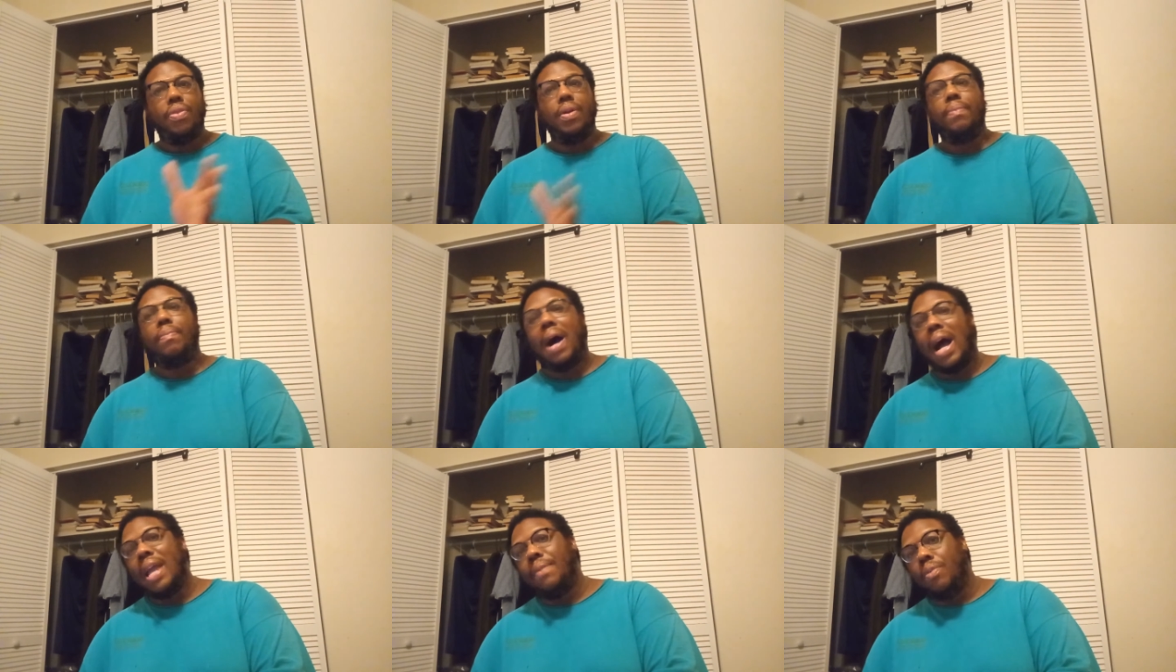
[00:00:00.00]
the
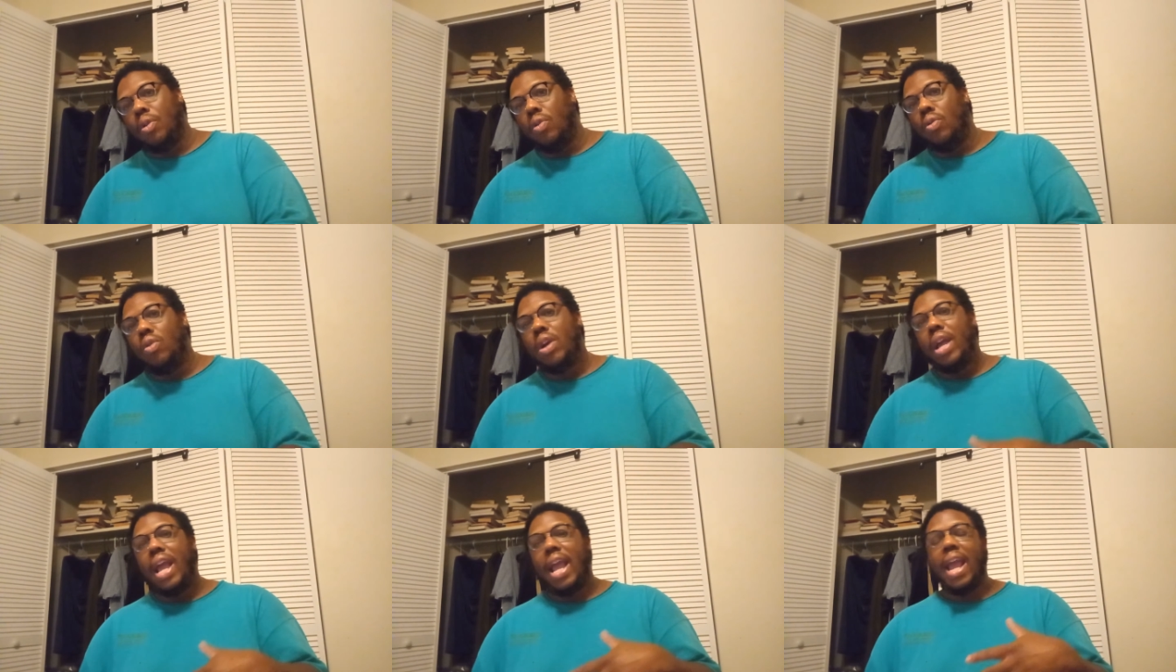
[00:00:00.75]
Bible
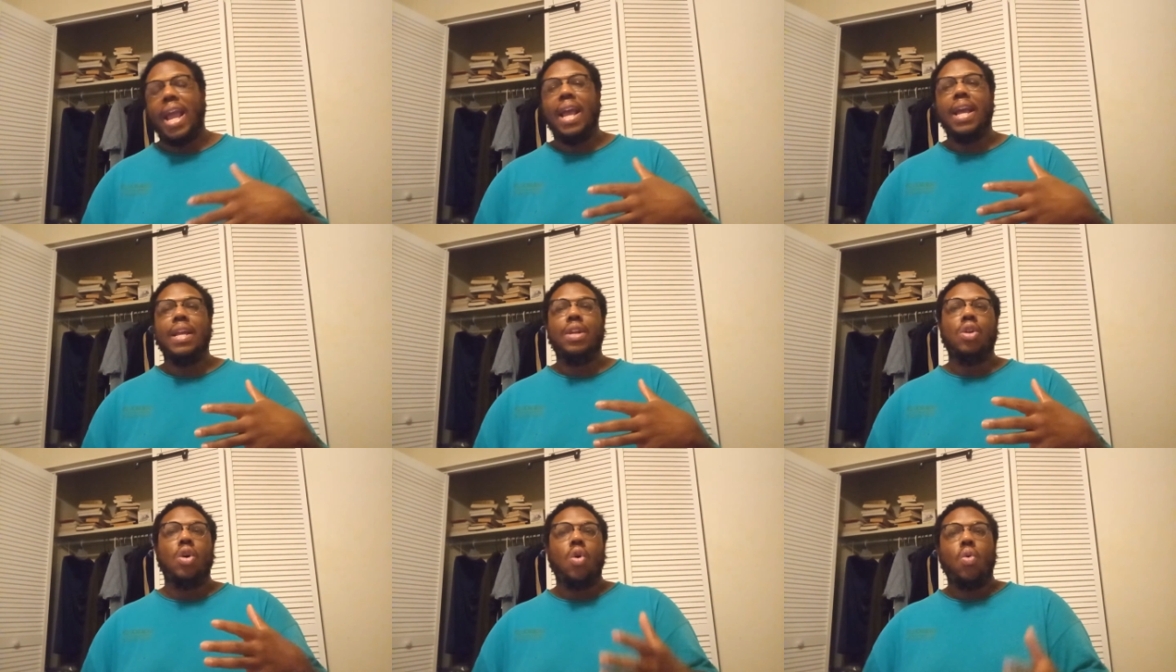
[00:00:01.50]

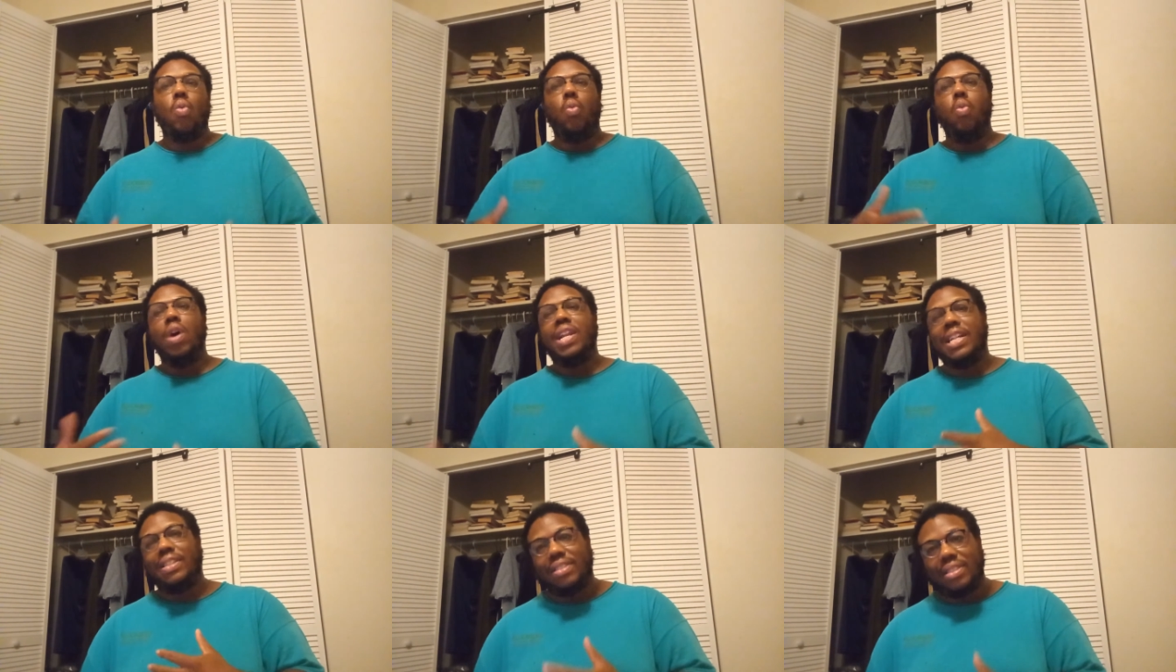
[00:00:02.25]
and what
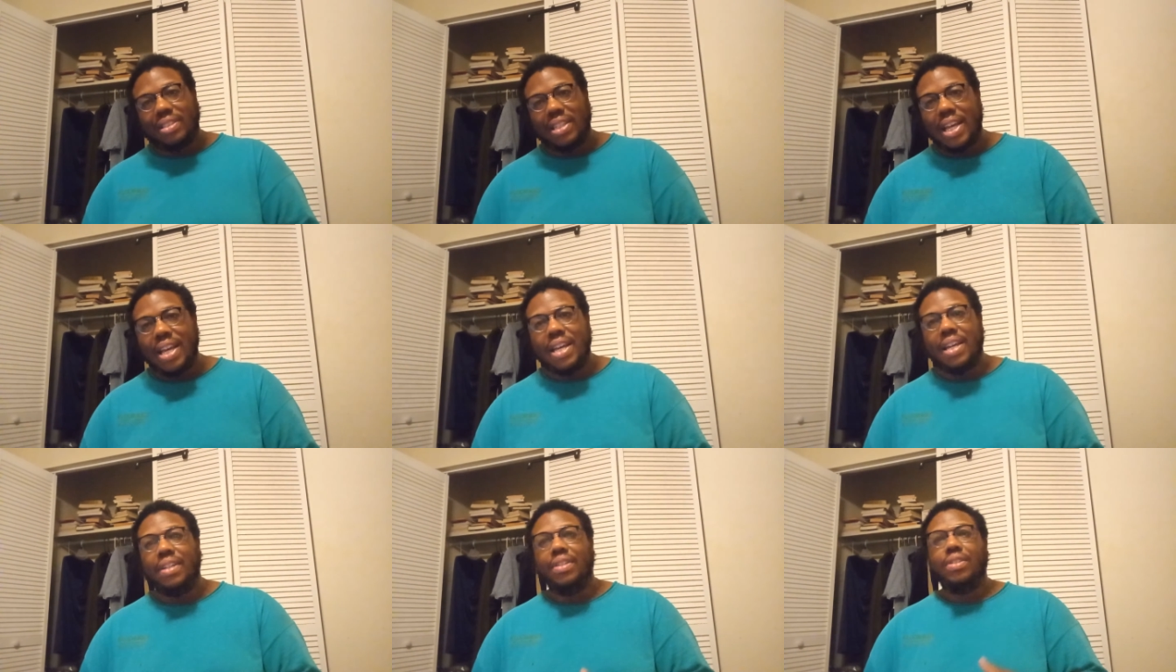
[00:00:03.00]
it
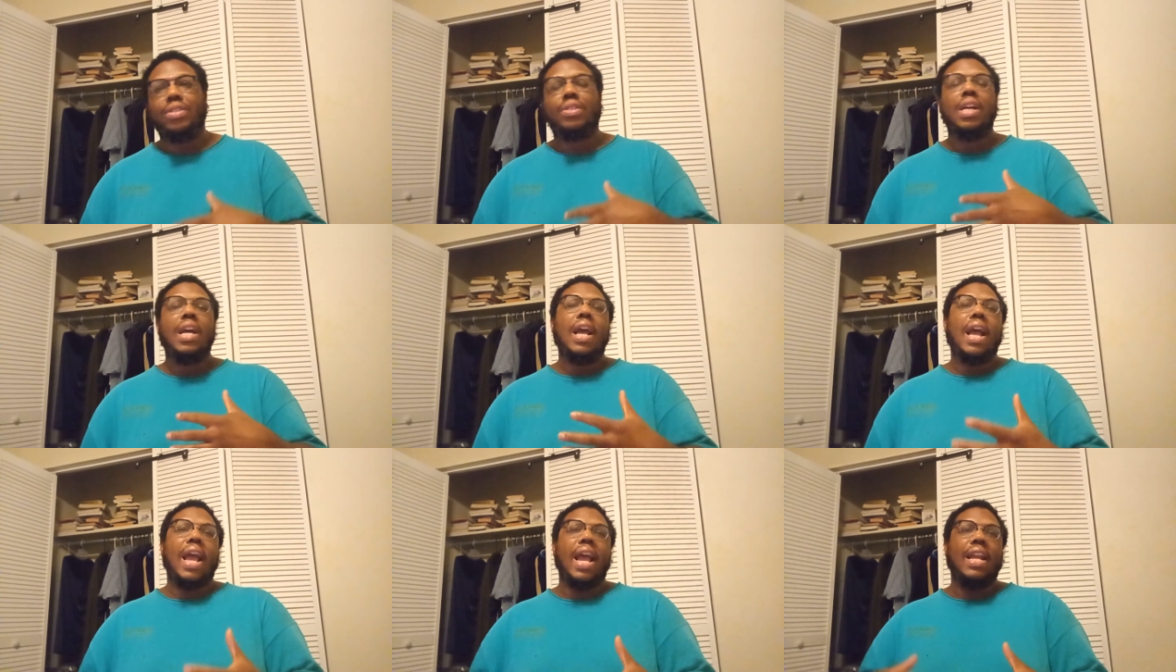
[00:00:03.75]
says
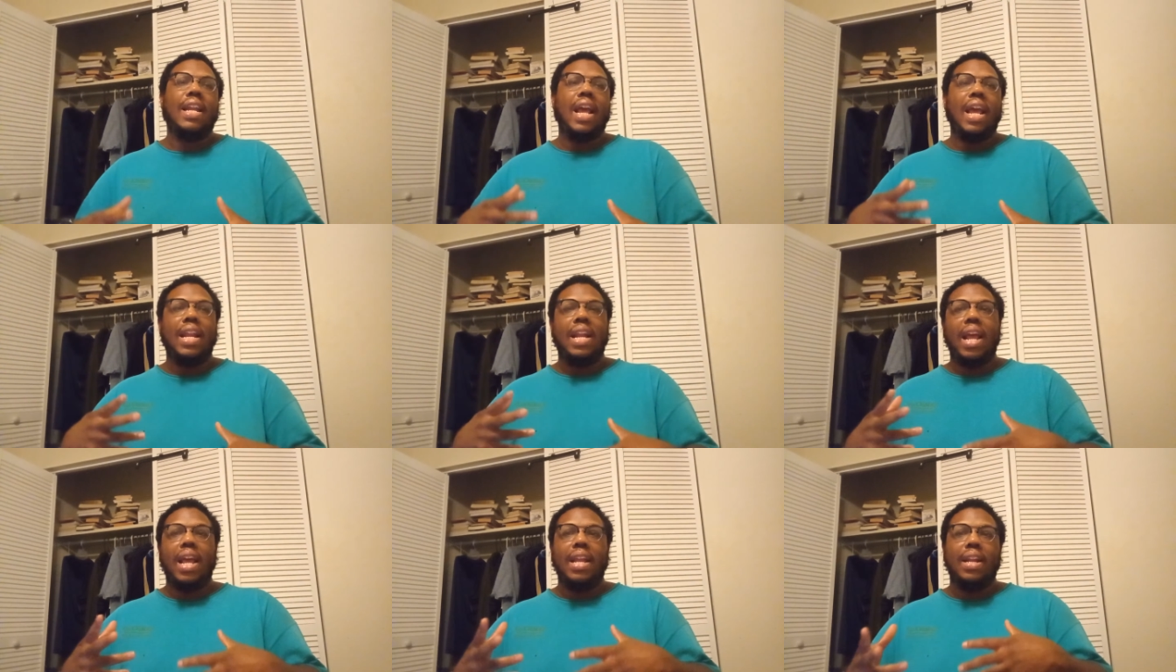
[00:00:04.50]
and
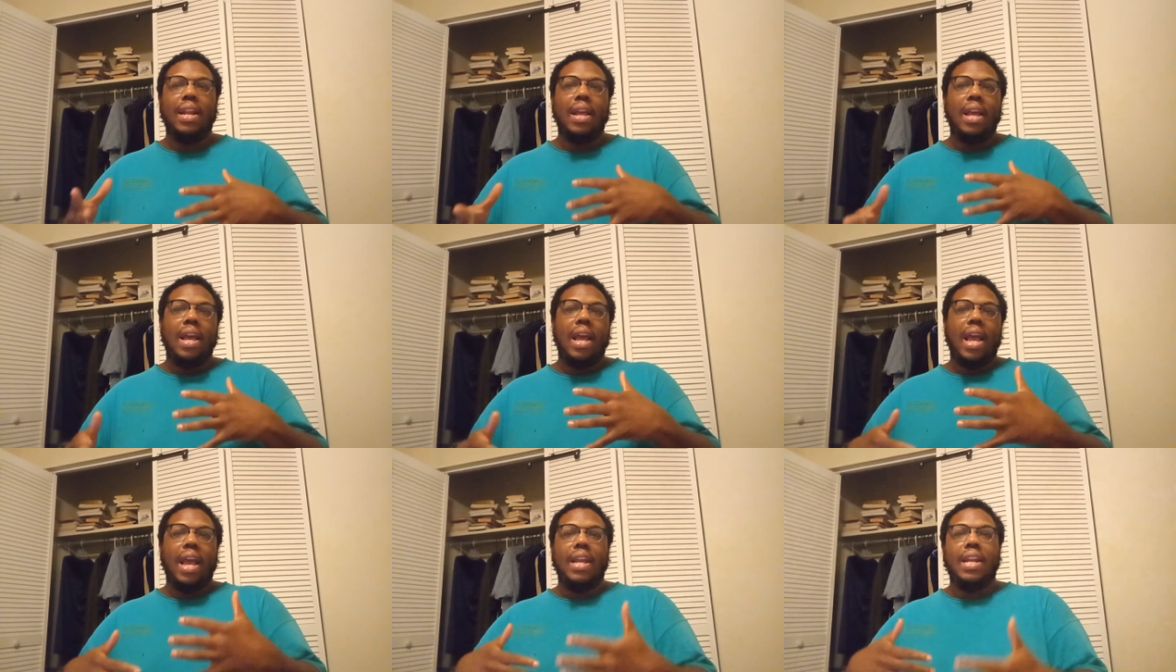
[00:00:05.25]
and and
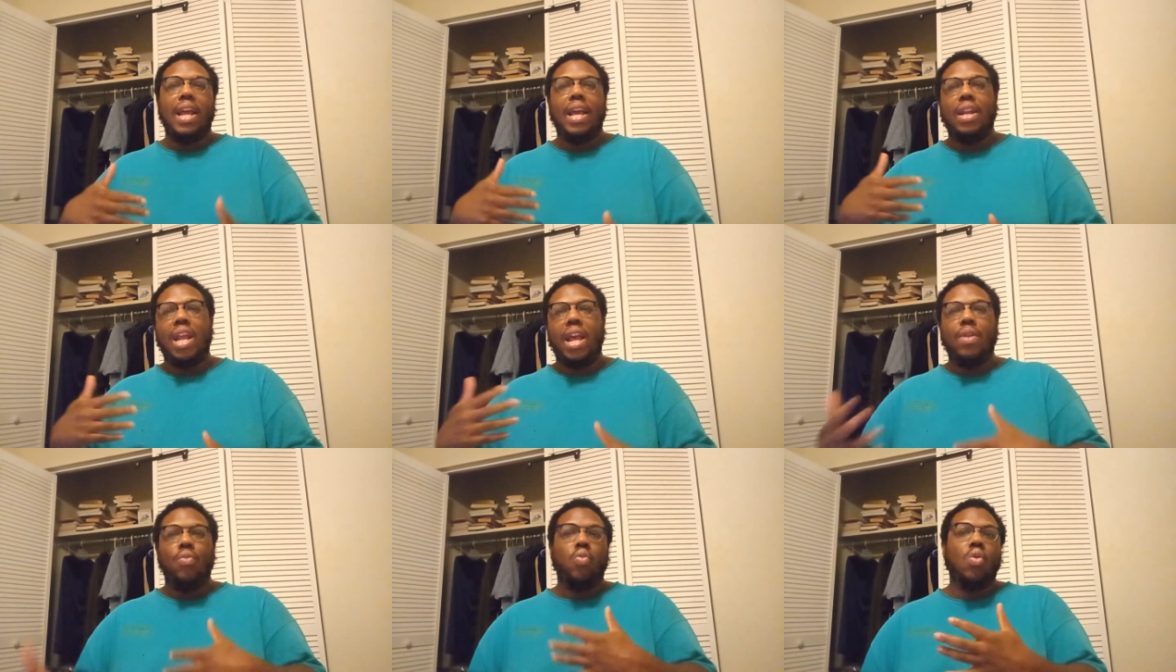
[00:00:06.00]
and and
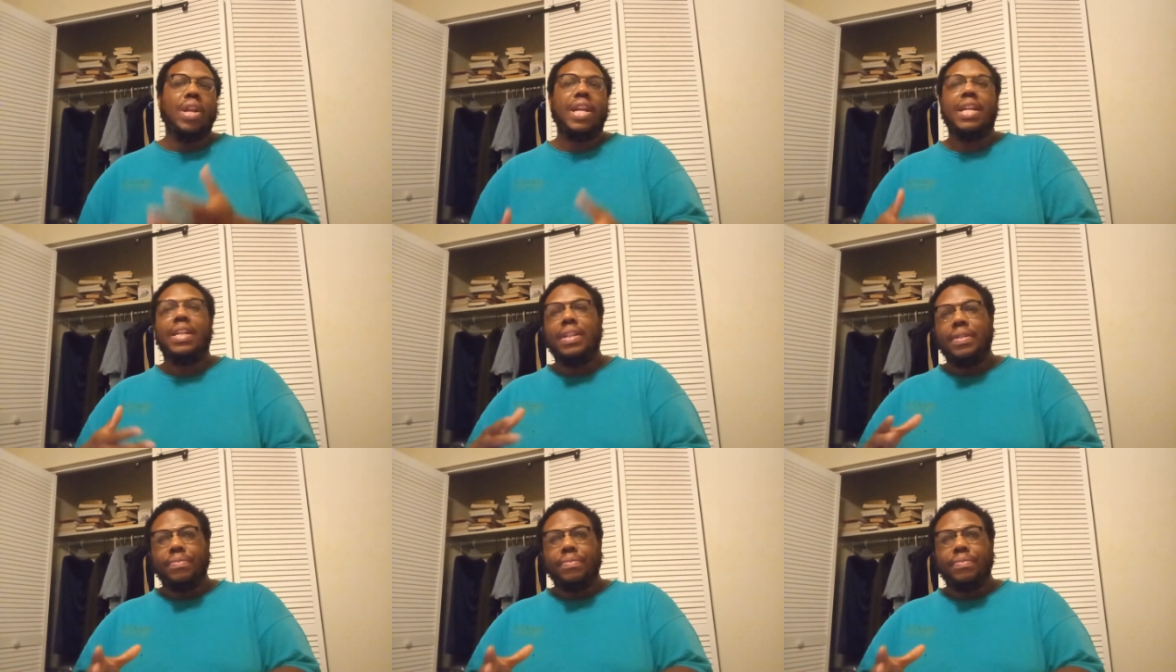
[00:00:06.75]
and what it